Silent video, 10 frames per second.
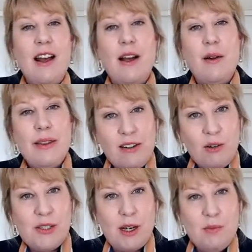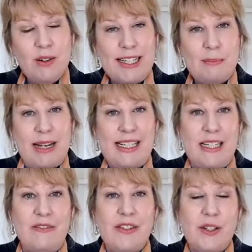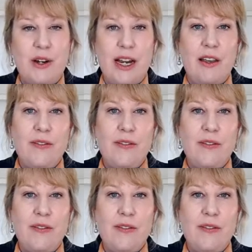They're also more expensive. So if